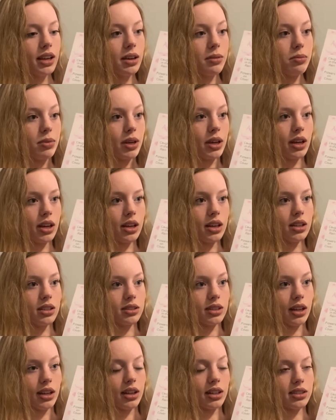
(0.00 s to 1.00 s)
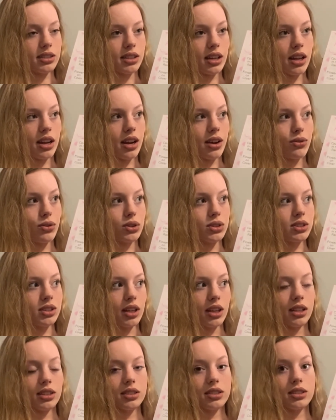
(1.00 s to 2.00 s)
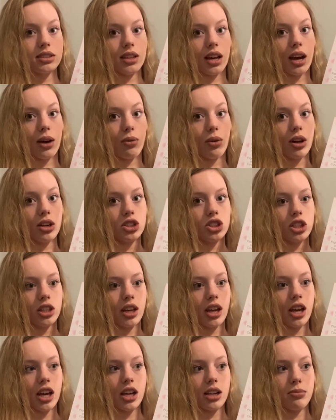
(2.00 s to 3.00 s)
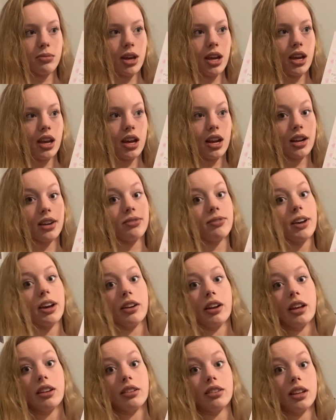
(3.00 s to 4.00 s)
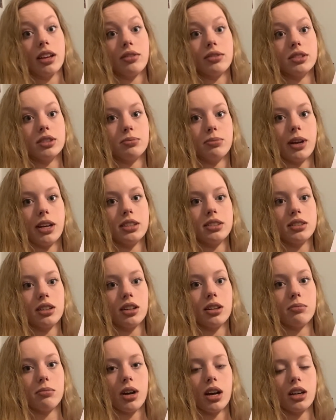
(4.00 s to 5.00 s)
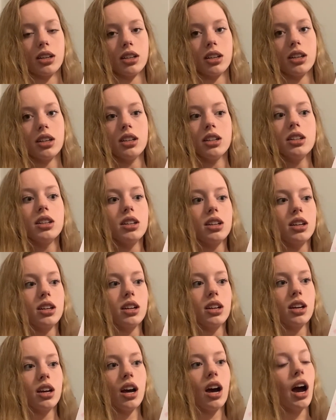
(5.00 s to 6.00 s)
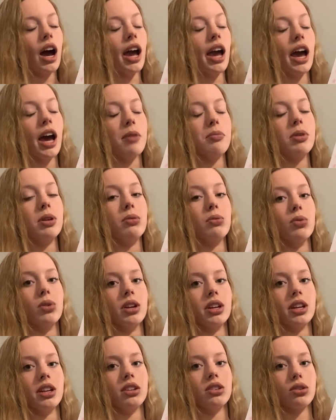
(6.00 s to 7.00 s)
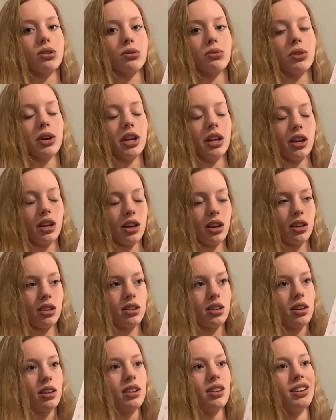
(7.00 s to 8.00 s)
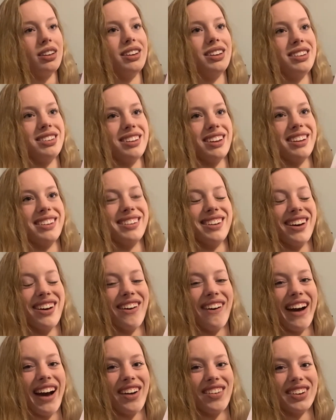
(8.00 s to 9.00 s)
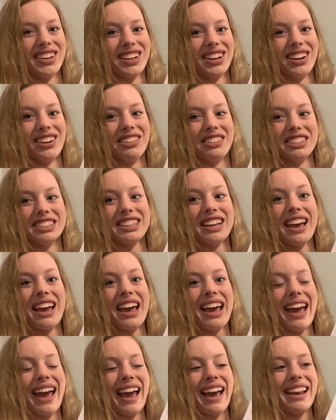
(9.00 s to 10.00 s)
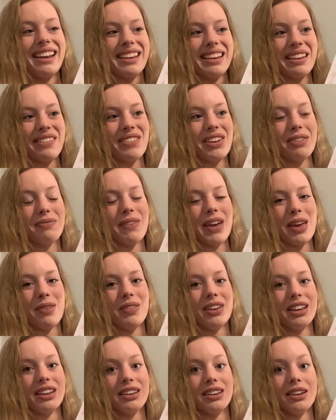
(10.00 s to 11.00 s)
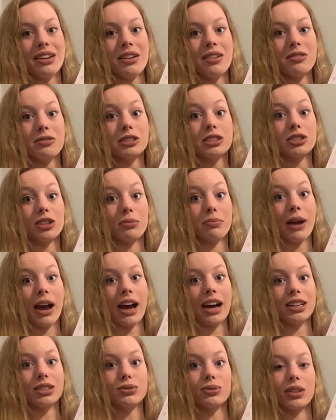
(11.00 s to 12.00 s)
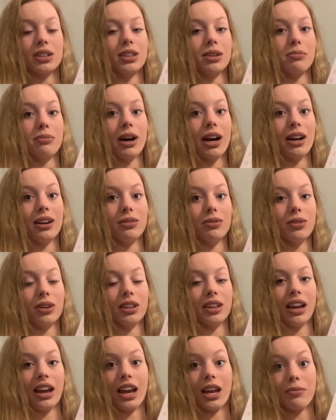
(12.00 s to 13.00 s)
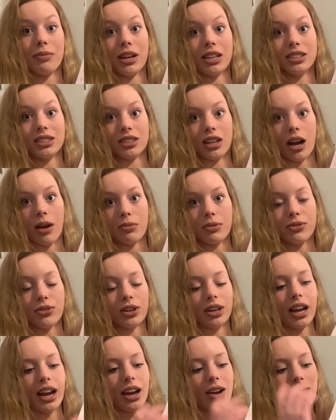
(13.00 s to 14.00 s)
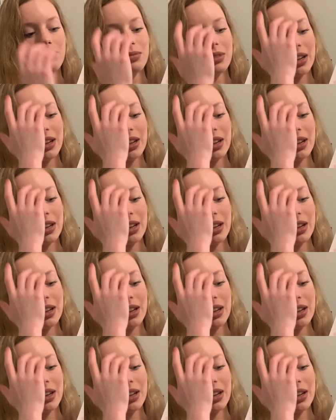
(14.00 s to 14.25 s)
because like I said, ever since I watched the anime and I found out that it was based on a manga, I had been wanting to read it to know how it goes and even maybe surpass where the anime stopped for now,